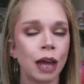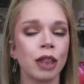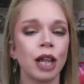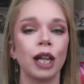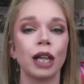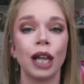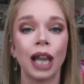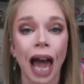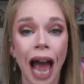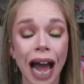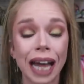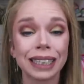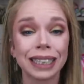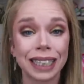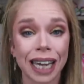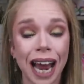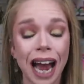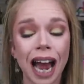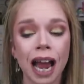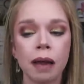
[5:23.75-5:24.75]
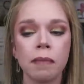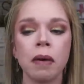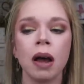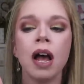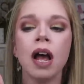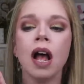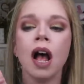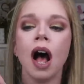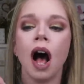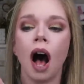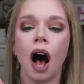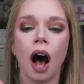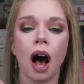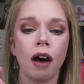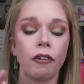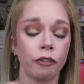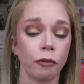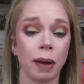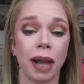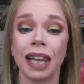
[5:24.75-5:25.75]
I think last time
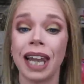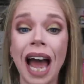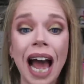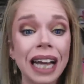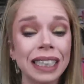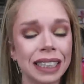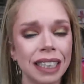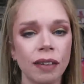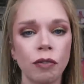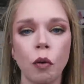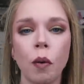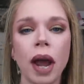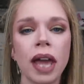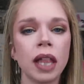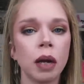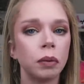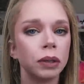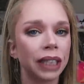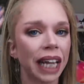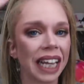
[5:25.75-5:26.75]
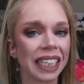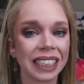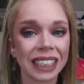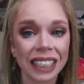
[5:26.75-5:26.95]
uh, for my last giveaway, there was like